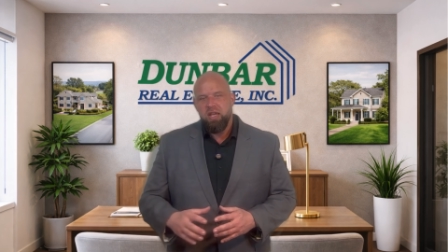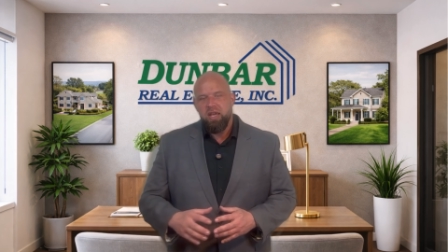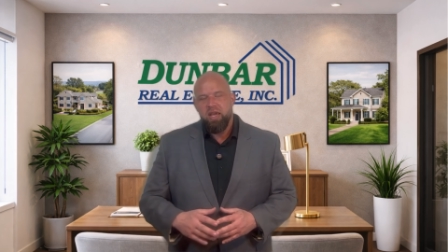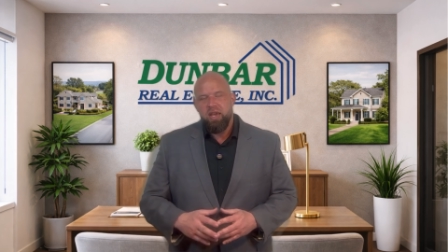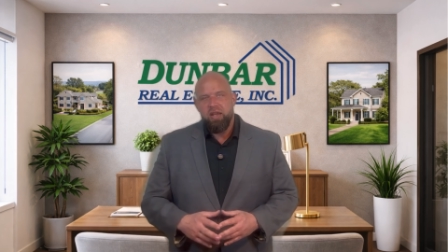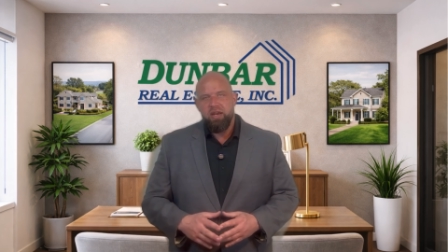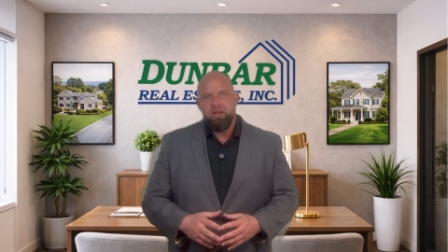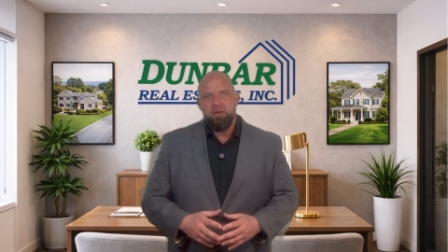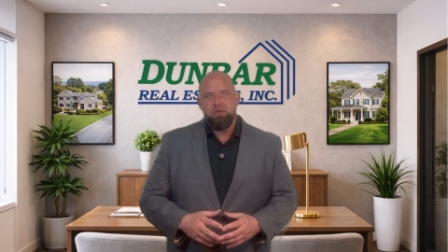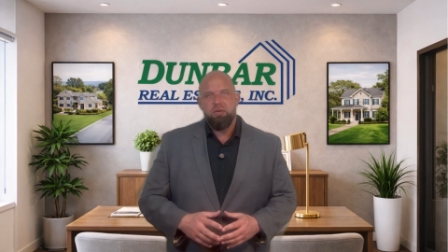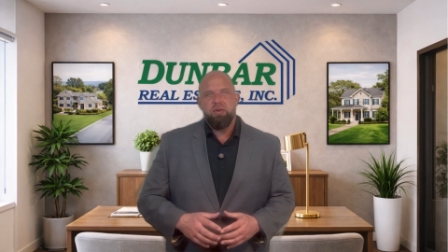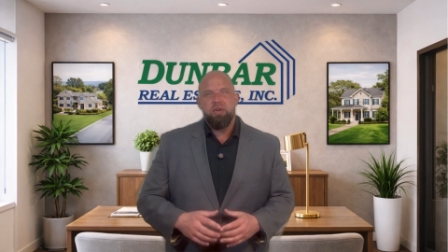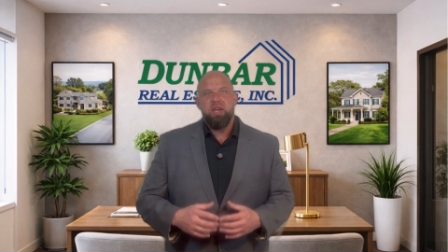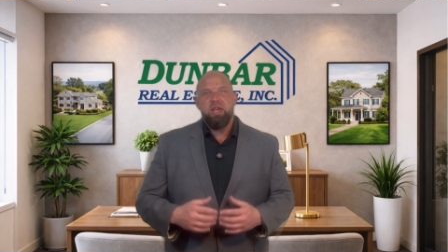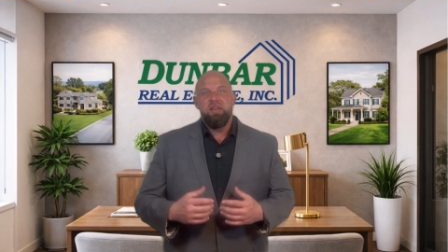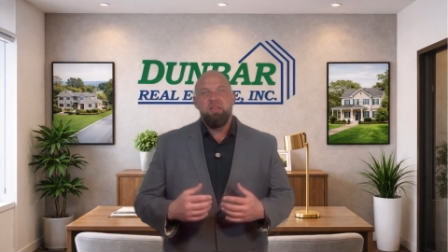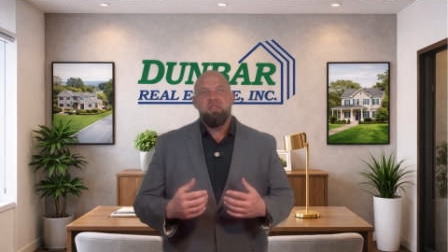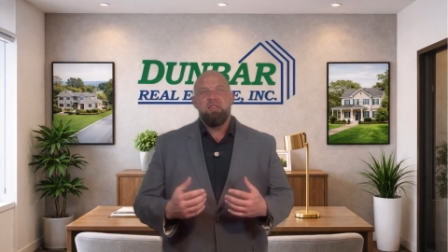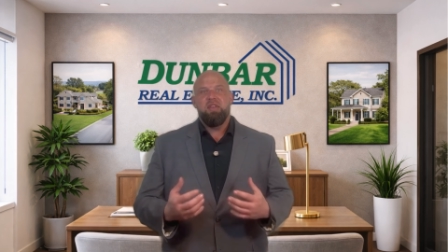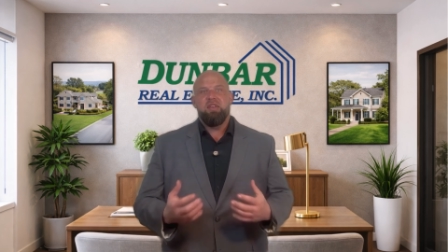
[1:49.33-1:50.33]
and it
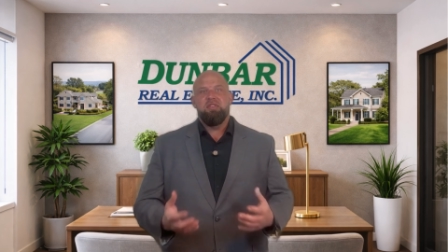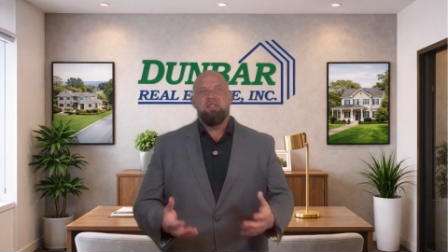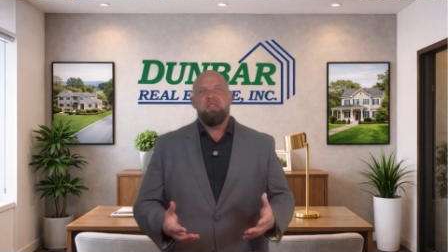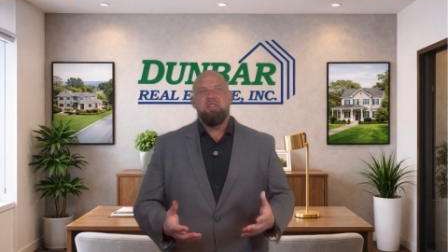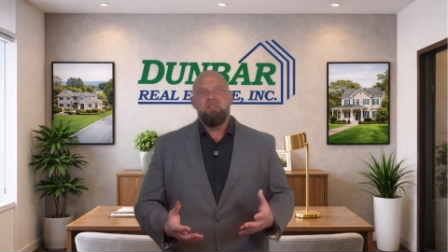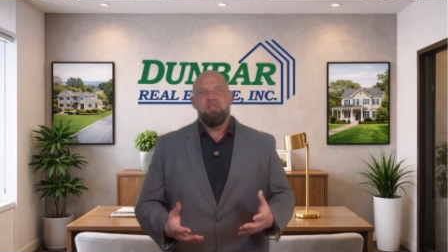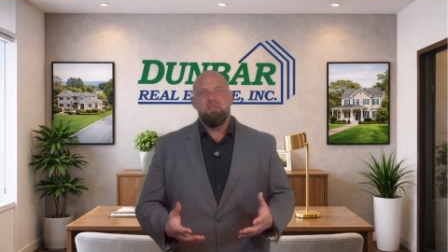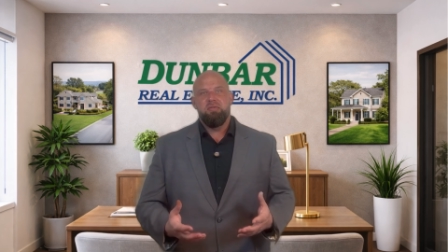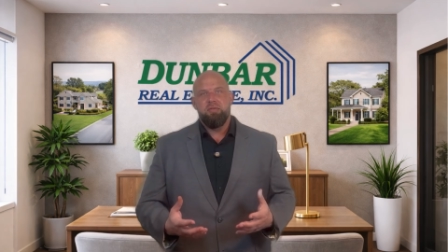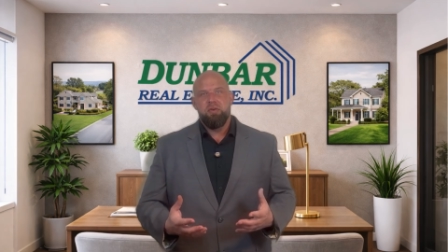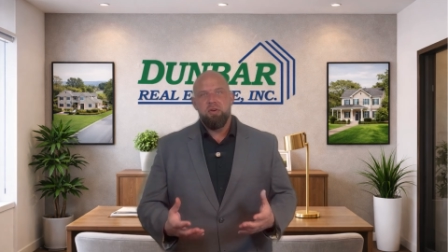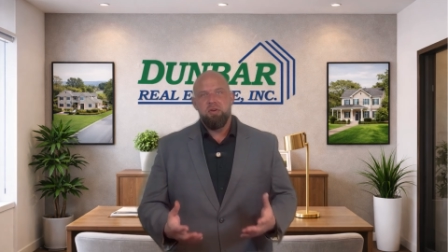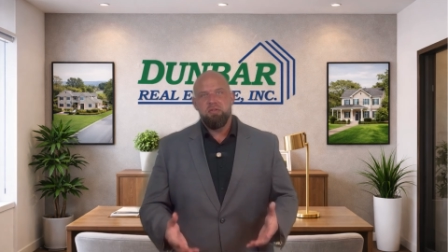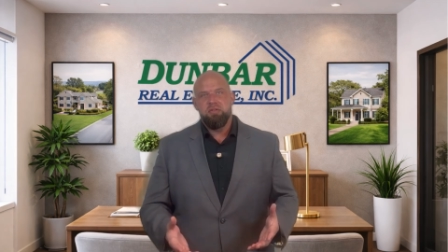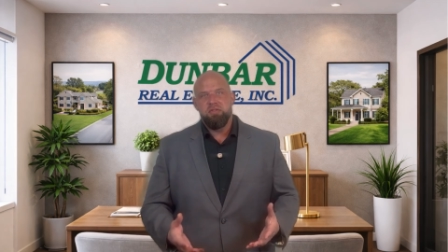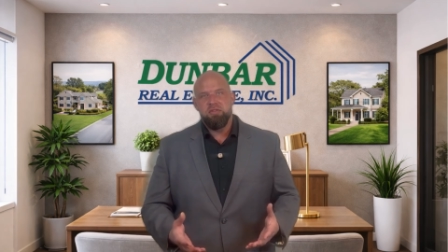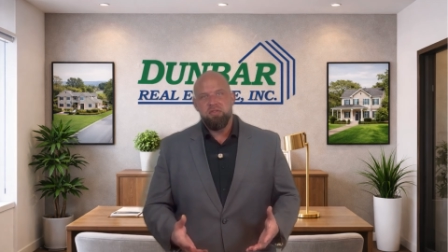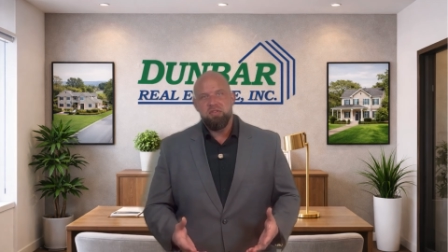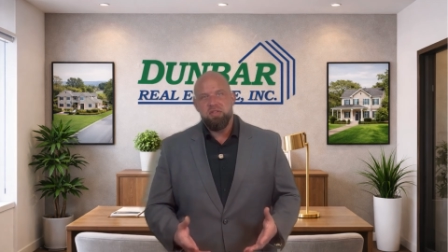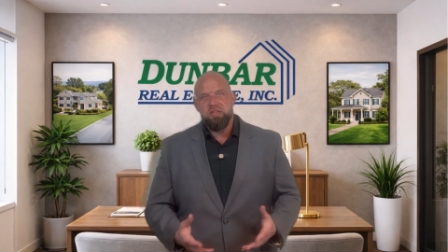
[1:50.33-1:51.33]
creates that sense of
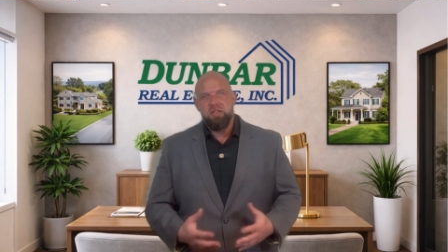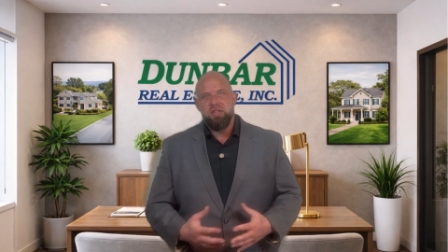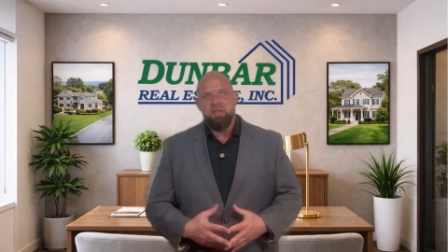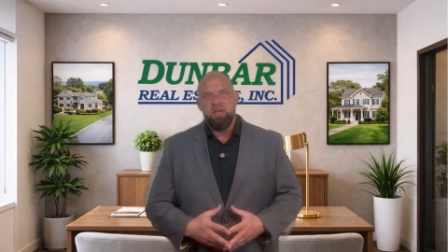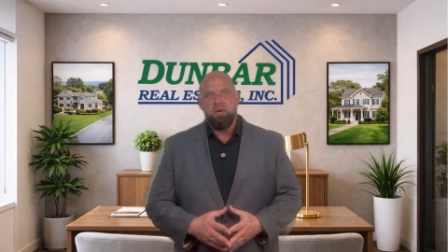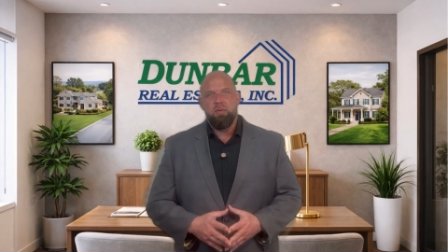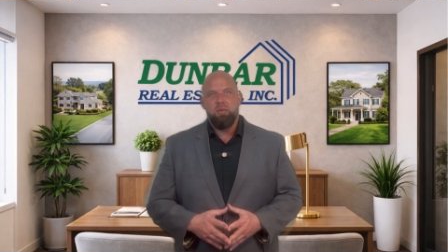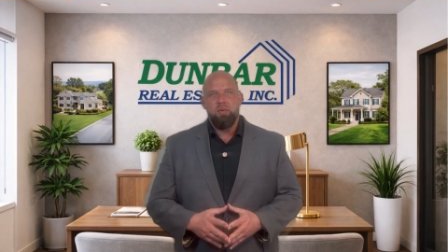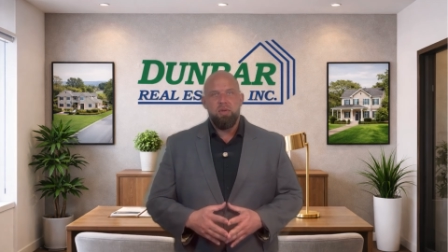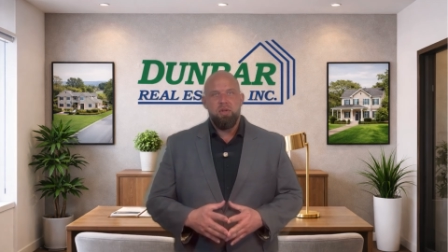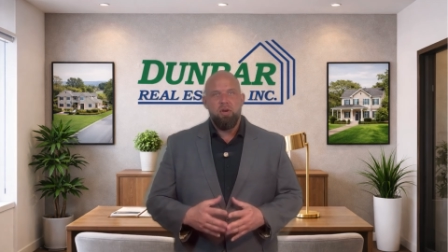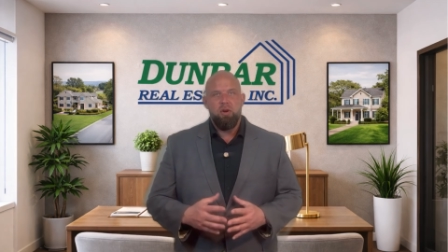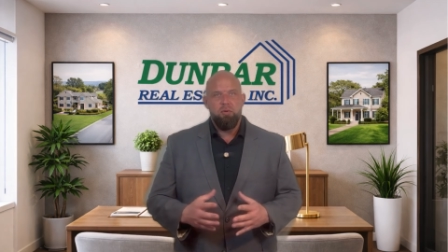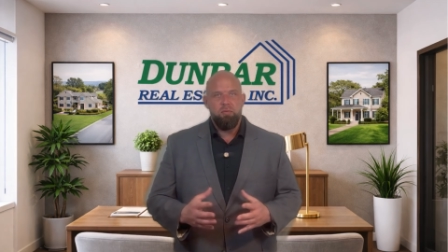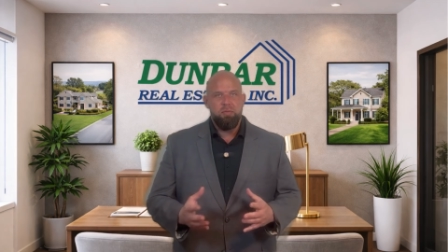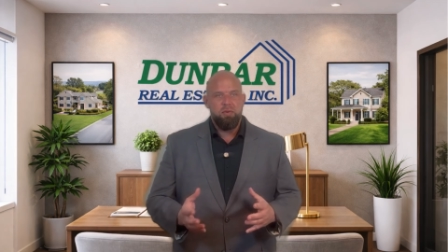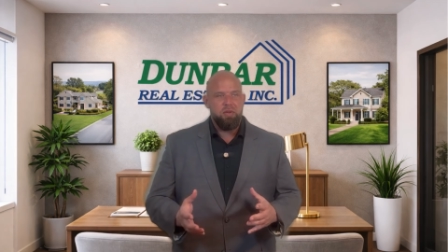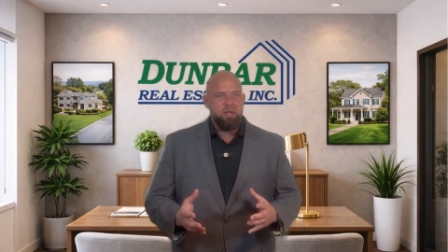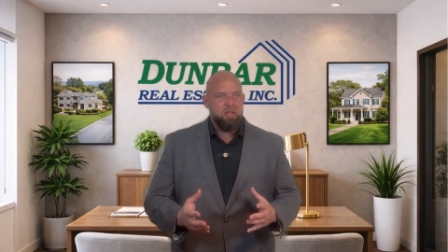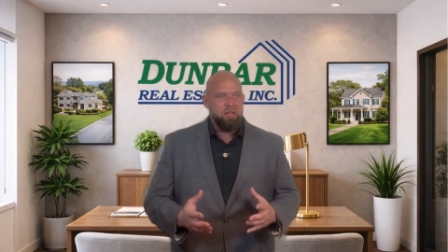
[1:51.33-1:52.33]
urgency that would
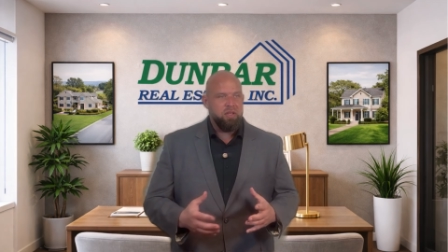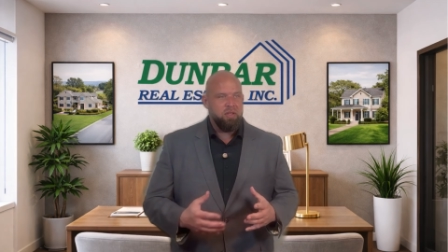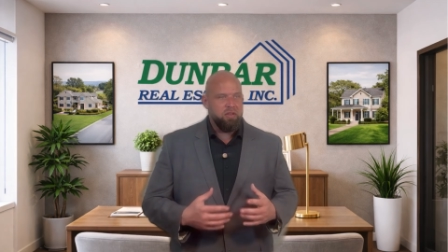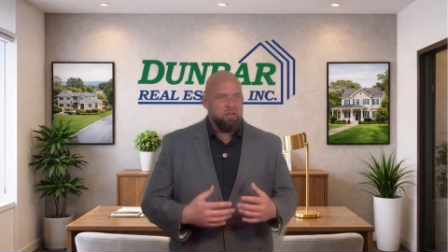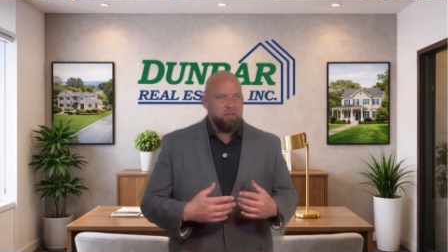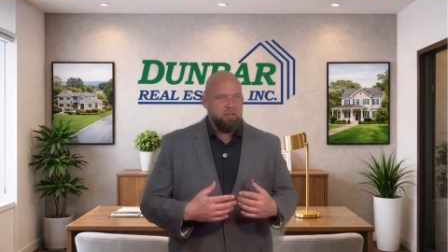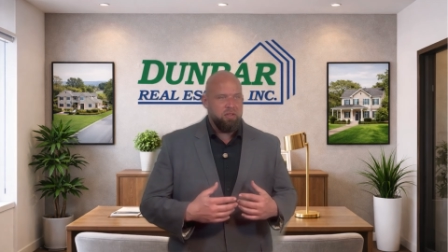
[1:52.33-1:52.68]
hopefully,